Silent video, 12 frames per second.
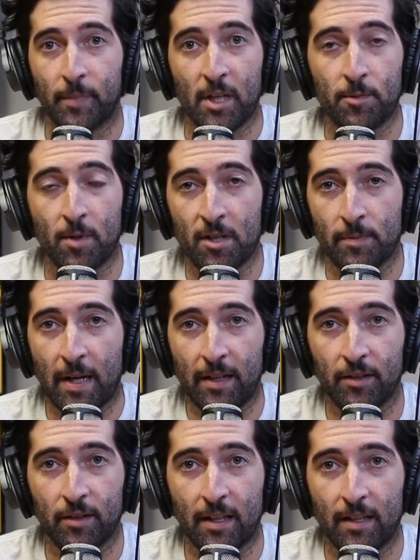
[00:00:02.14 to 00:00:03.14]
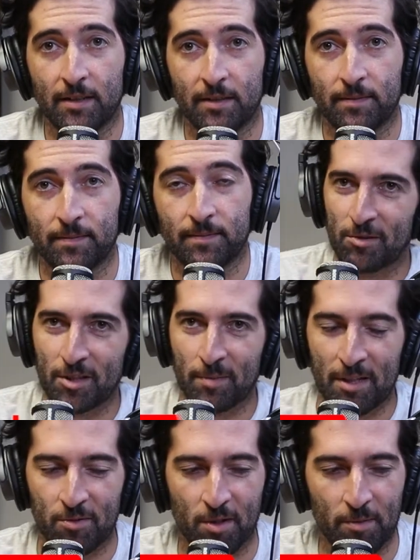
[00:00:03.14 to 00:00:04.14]
Baseball's back, you guys. What's
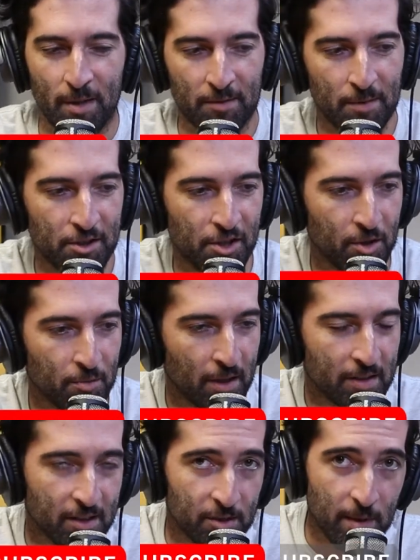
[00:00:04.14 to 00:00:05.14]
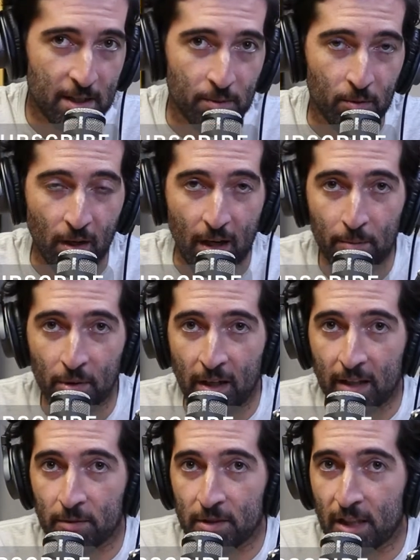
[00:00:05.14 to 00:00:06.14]
up, guys? Welcome back to my channel, Brian Talks Baseball, where I'm
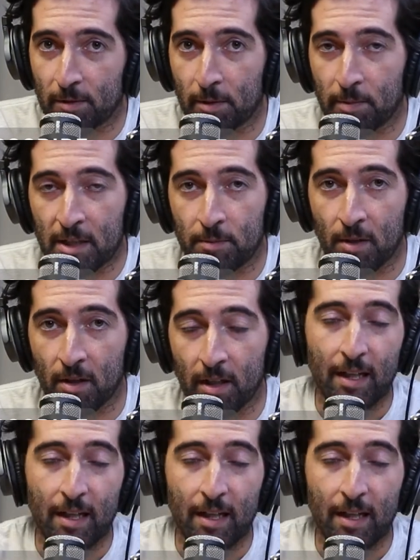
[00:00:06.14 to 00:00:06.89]
Brian and we talk about baseball.